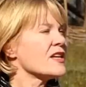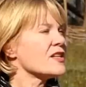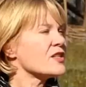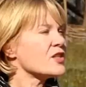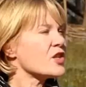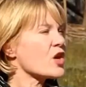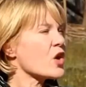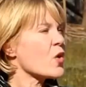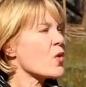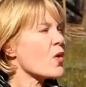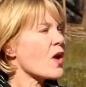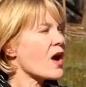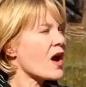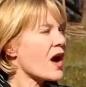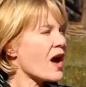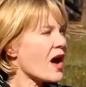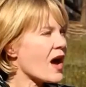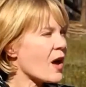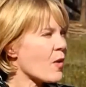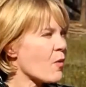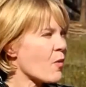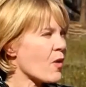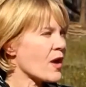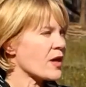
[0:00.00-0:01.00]
So
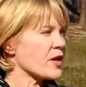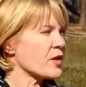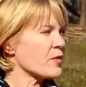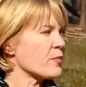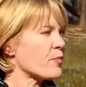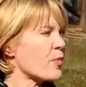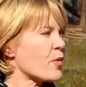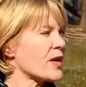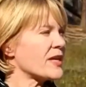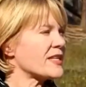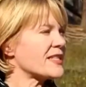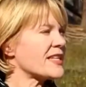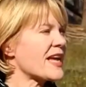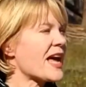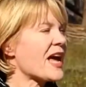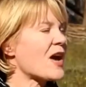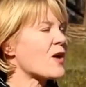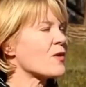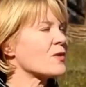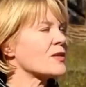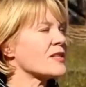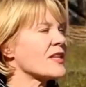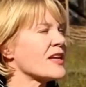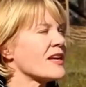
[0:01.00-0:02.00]
I wanted to point
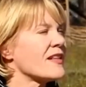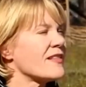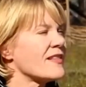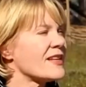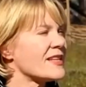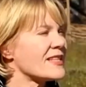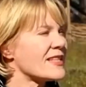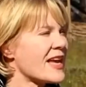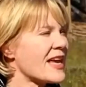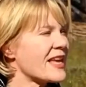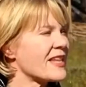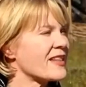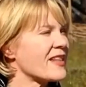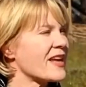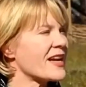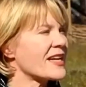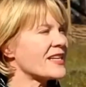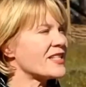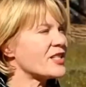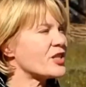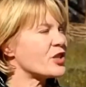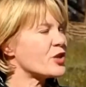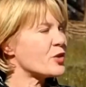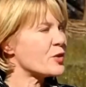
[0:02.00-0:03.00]
out this
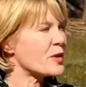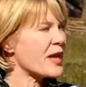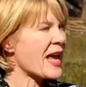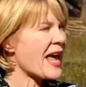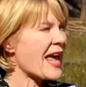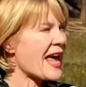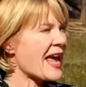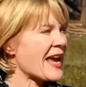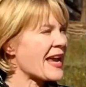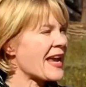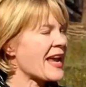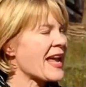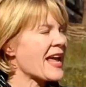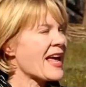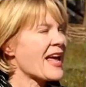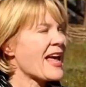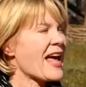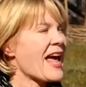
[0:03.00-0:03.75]
headline today